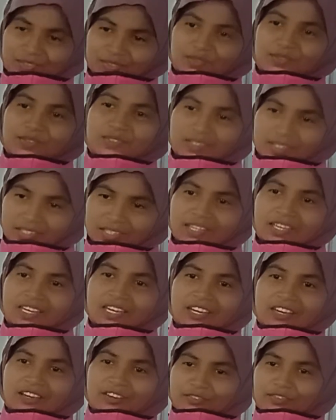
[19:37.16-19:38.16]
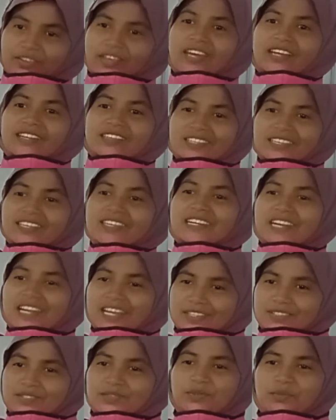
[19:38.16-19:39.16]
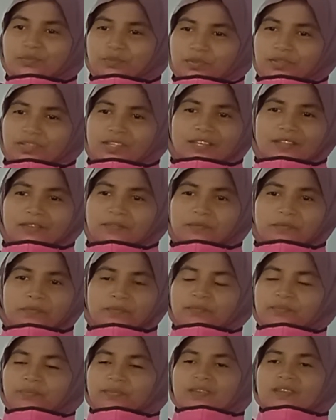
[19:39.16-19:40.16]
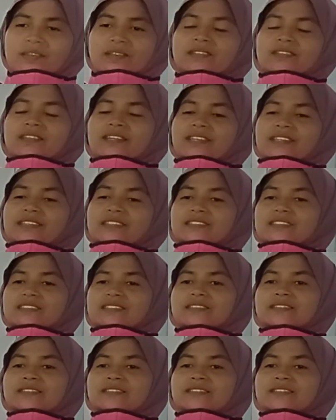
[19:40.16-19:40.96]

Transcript: To we are the classroom. Okay. Right.